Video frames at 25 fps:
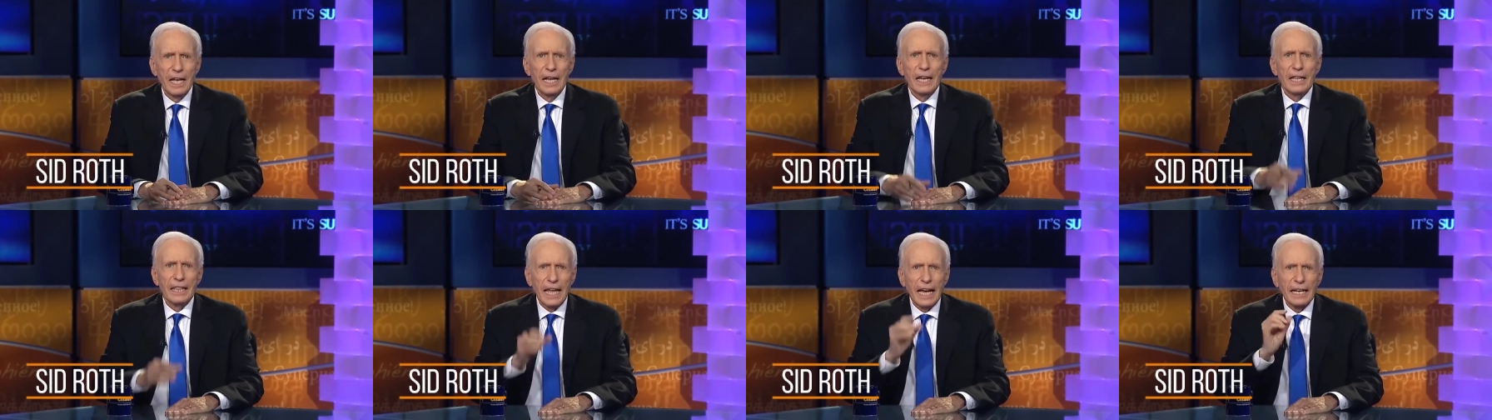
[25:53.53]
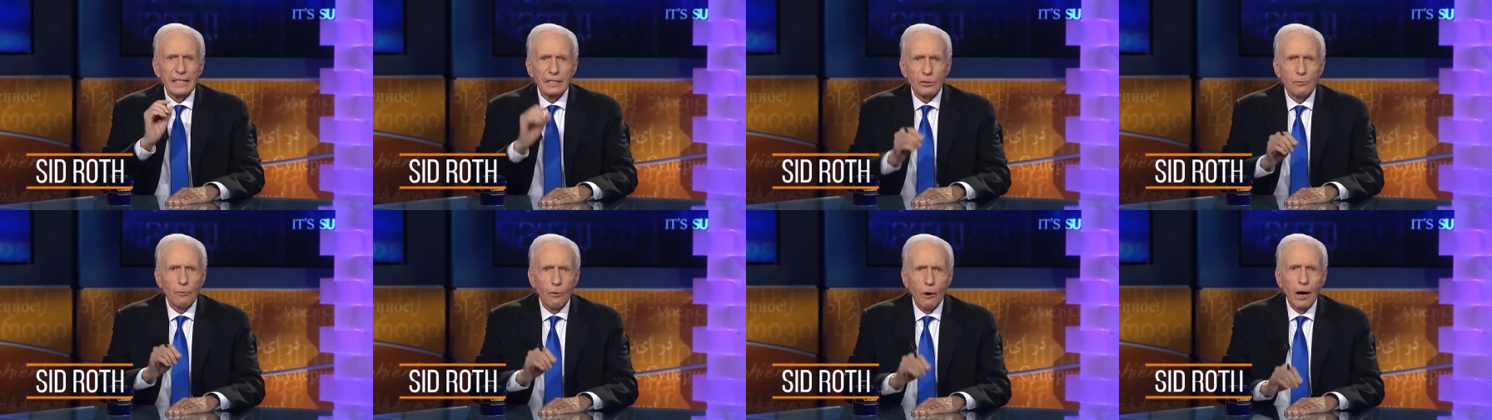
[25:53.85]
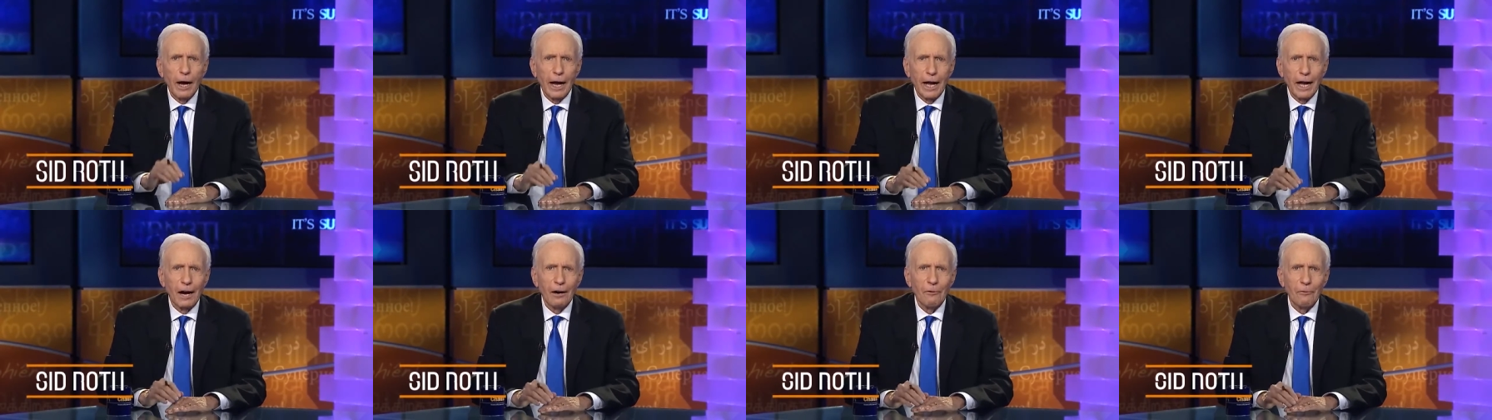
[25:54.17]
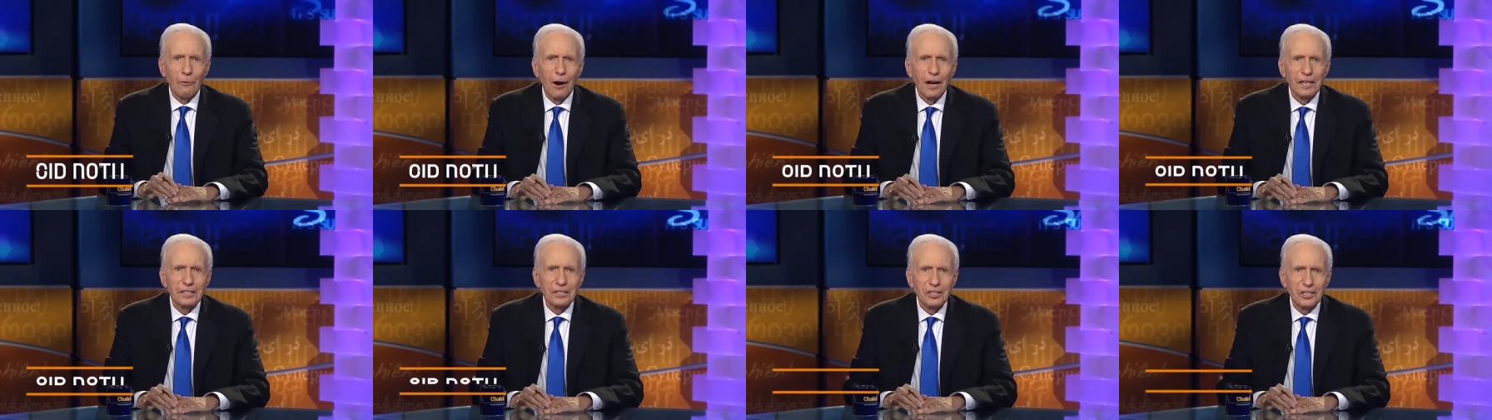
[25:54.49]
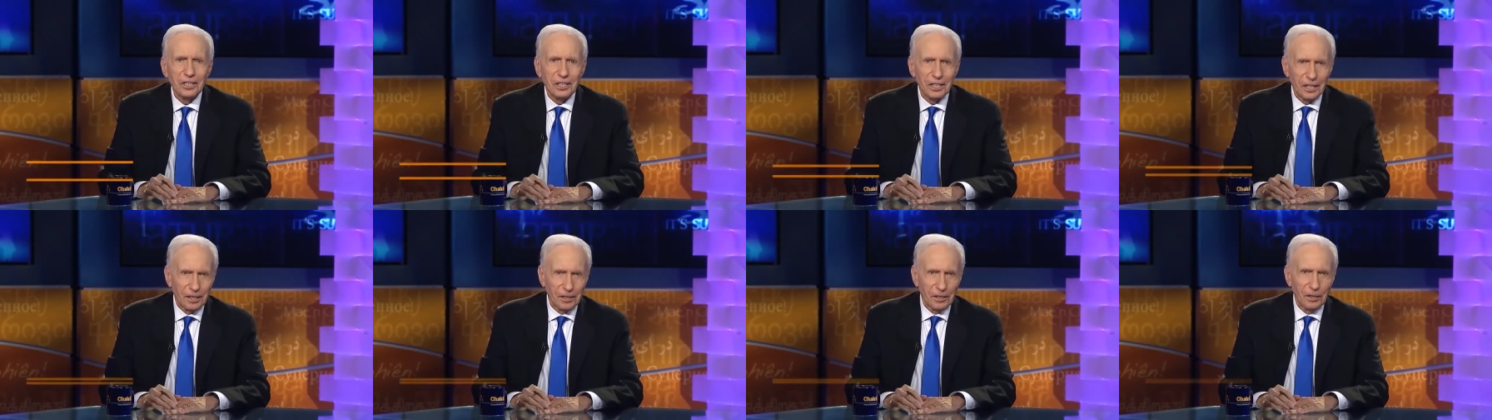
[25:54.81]
That's why I want
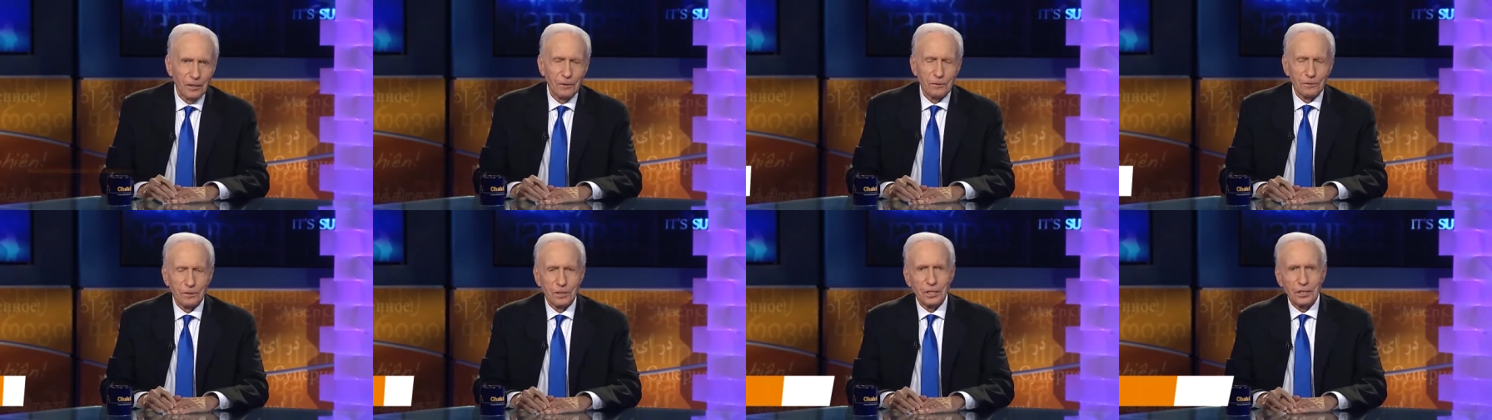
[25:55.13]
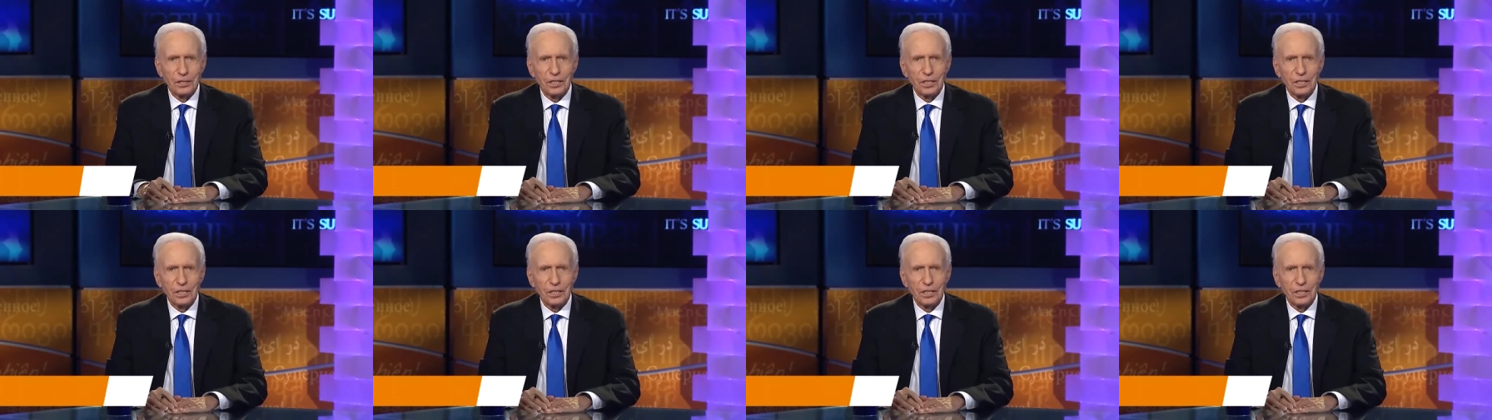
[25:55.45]
you to go to